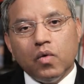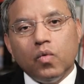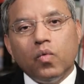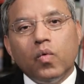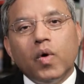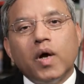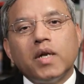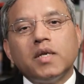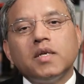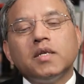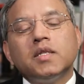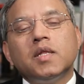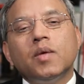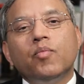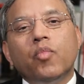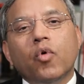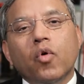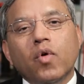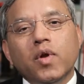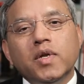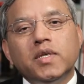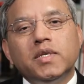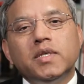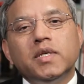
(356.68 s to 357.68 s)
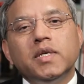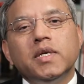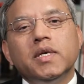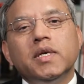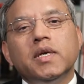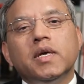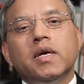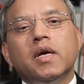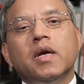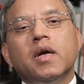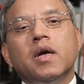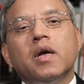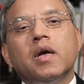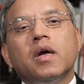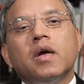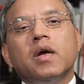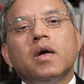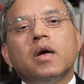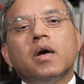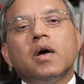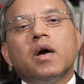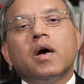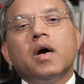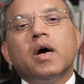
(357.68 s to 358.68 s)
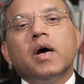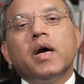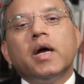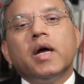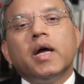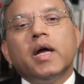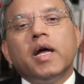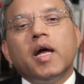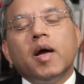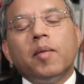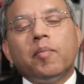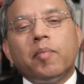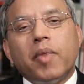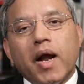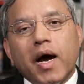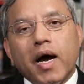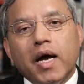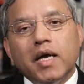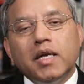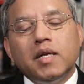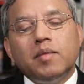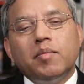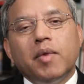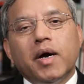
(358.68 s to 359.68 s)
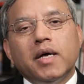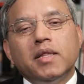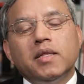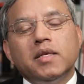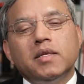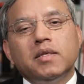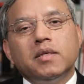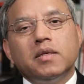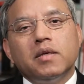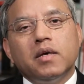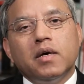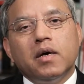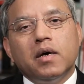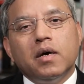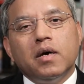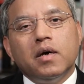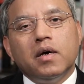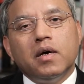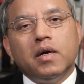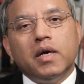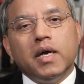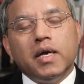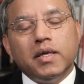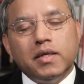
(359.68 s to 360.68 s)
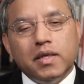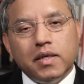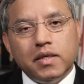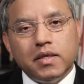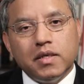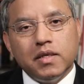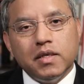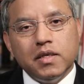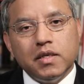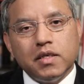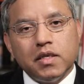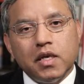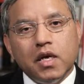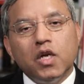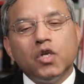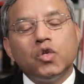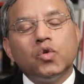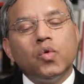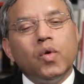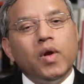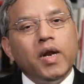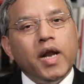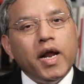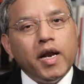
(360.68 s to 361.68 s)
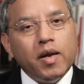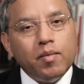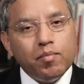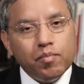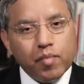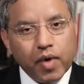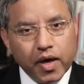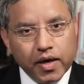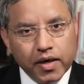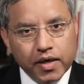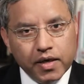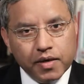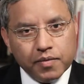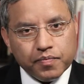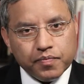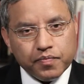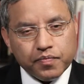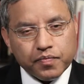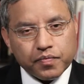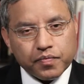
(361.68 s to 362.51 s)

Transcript: What is the policy uh, applied by these uh, agencies to lend money